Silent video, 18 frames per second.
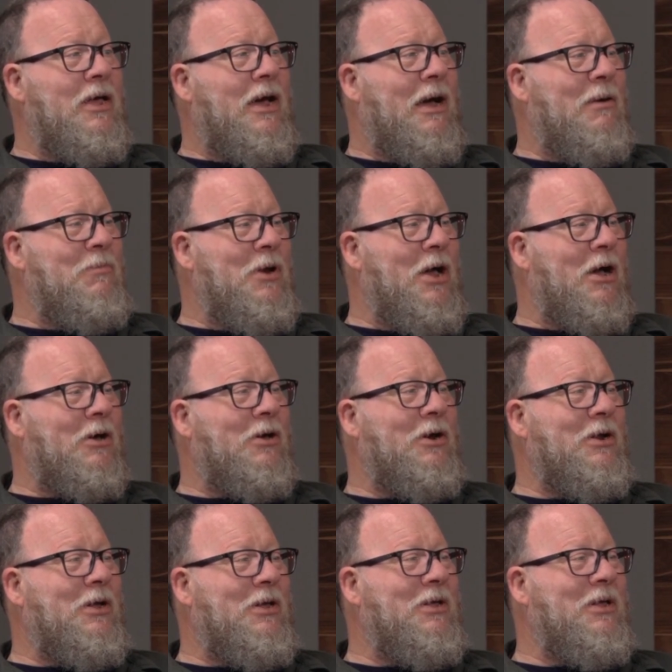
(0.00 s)
I'm not
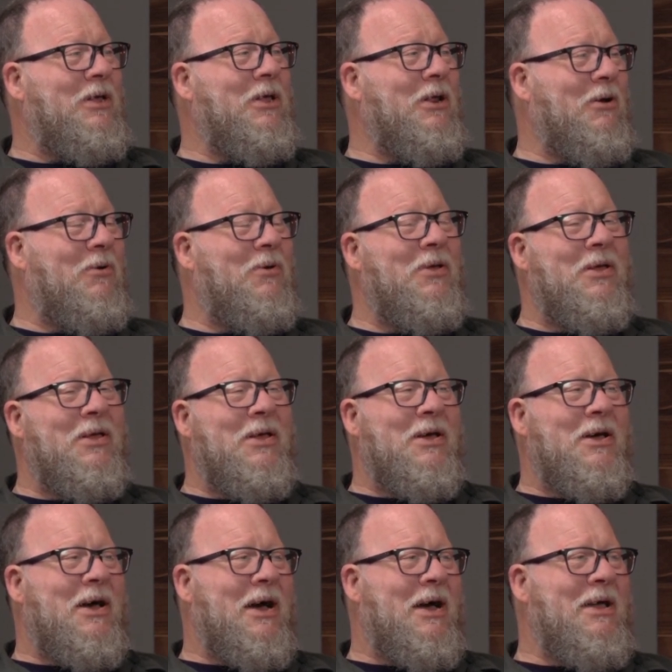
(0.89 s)
going to,
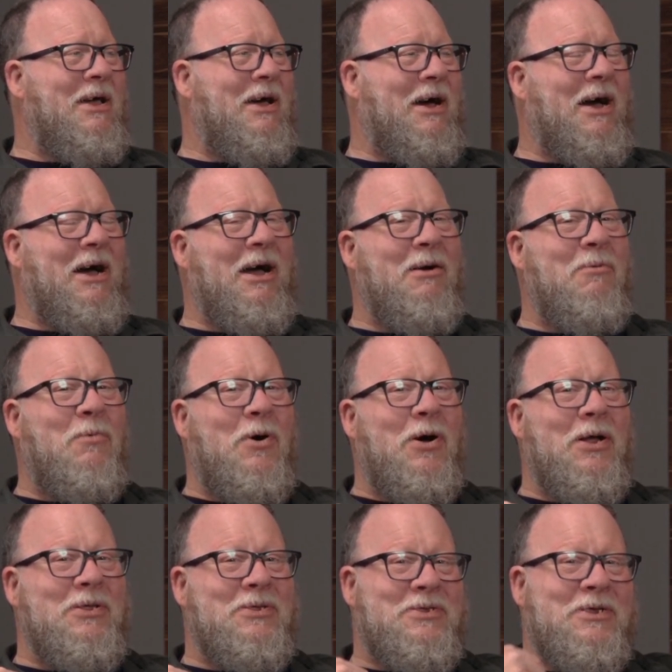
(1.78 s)
I
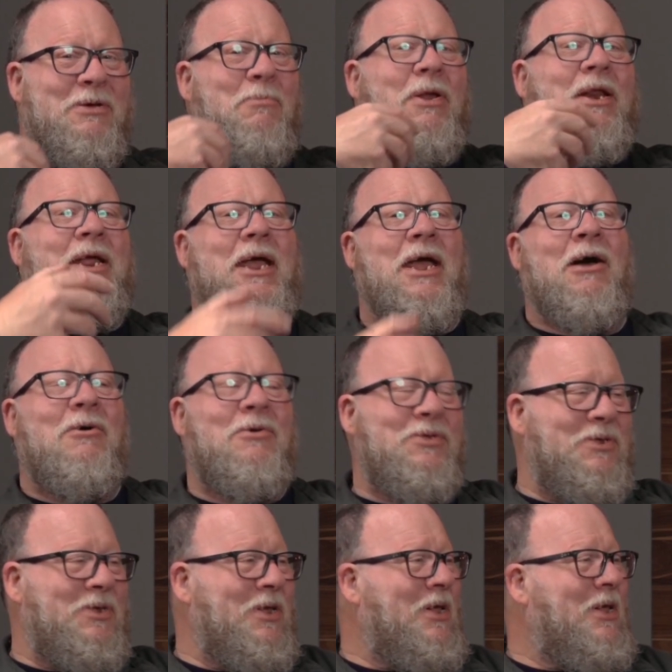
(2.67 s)
want somebody
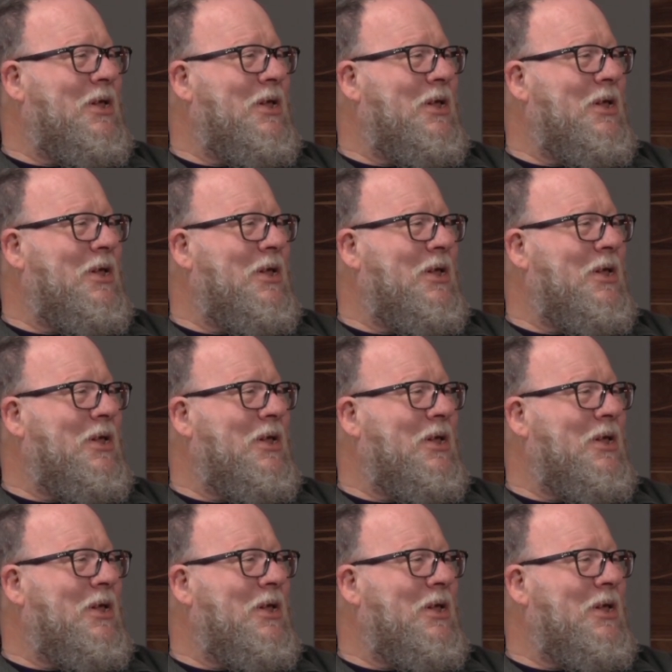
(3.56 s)
else